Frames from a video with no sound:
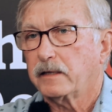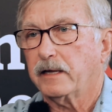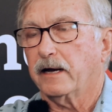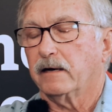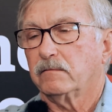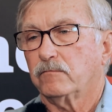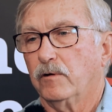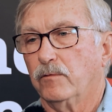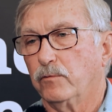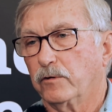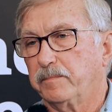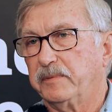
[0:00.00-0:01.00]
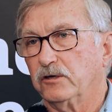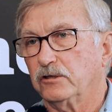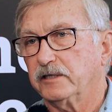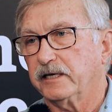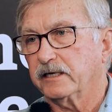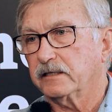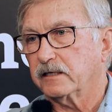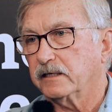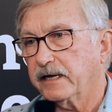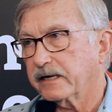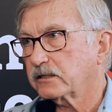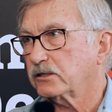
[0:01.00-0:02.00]
Yeah, well, we're building the
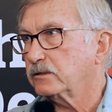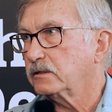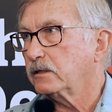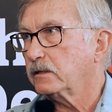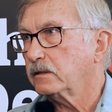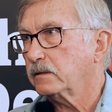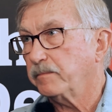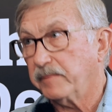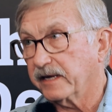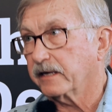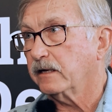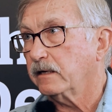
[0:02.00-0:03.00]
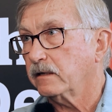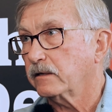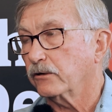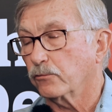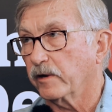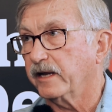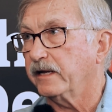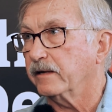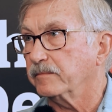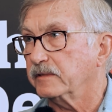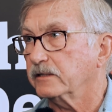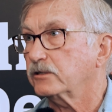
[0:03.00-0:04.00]
next big
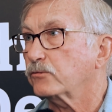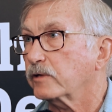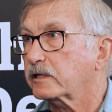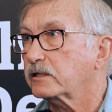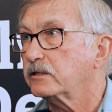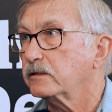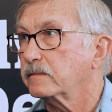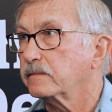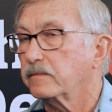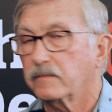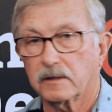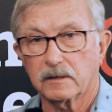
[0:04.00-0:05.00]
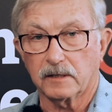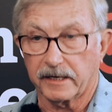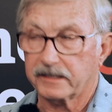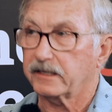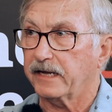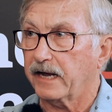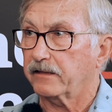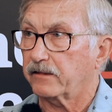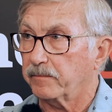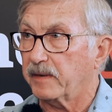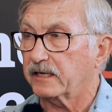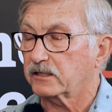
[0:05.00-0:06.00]
uranium district, like the
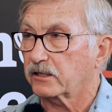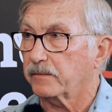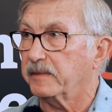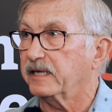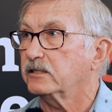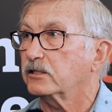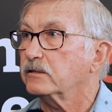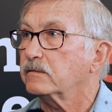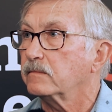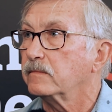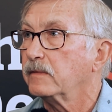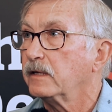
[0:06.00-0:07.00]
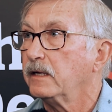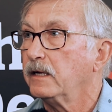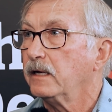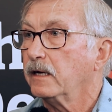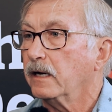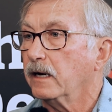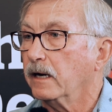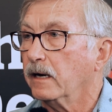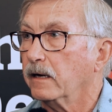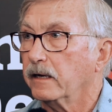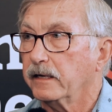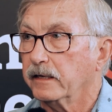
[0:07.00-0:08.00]
Athabasca Basin,
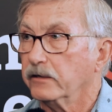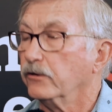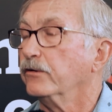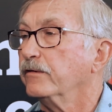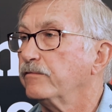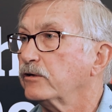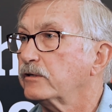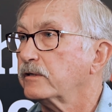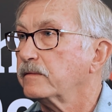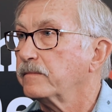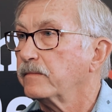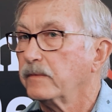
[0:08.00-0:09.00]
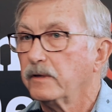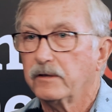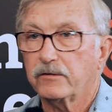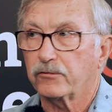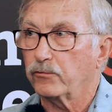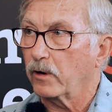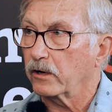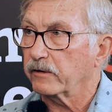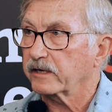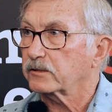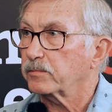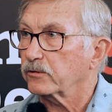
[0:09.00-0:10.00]
in Nunavut, through
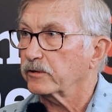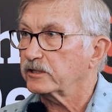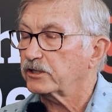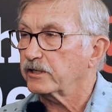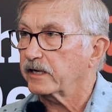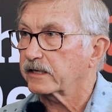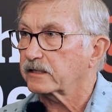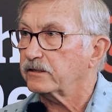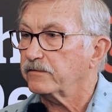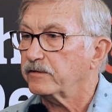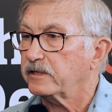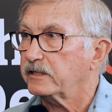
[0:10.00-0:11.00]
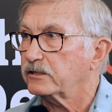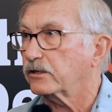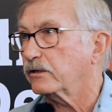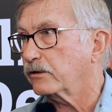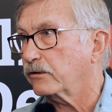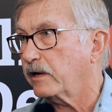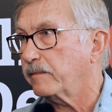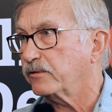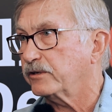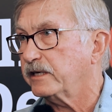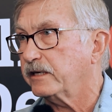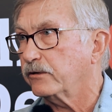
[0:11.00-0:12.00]
our exploration activities on our
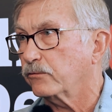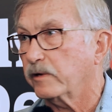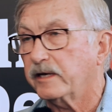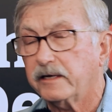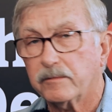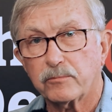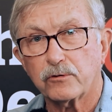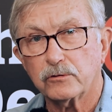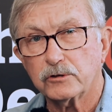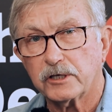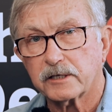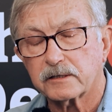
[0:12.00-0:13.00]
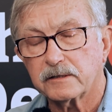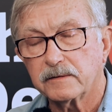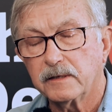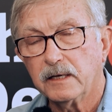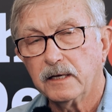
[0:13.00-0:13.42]
Aberdeen uranium project.